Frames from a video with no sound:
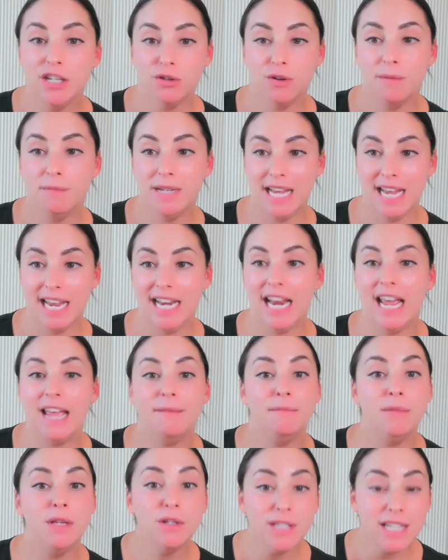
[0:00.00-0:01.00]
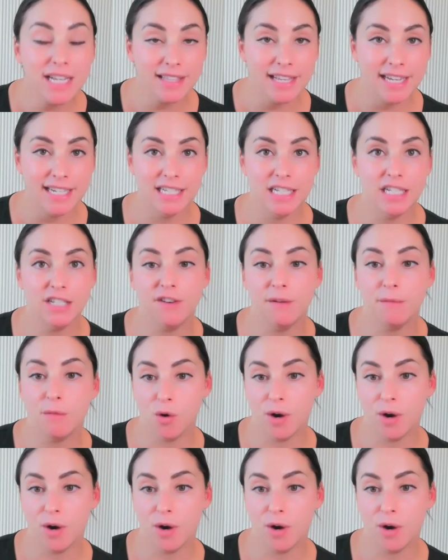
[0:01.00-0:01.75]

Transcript: to obtain a music license from